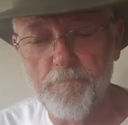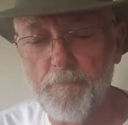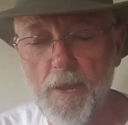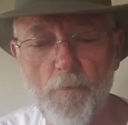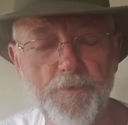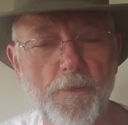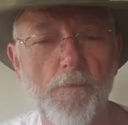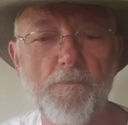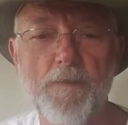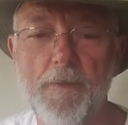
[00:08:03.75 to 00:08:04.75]
narrow
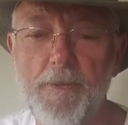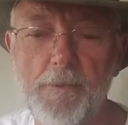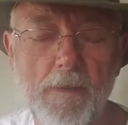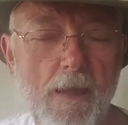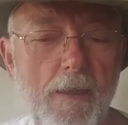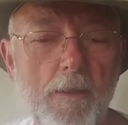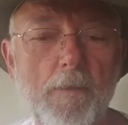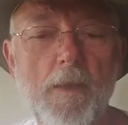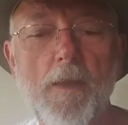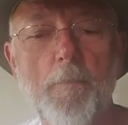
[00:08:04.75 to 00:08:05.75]
shoulders. I didn't like it.
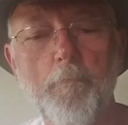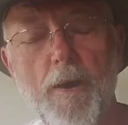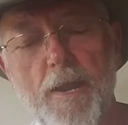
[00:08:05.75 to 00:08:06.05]
But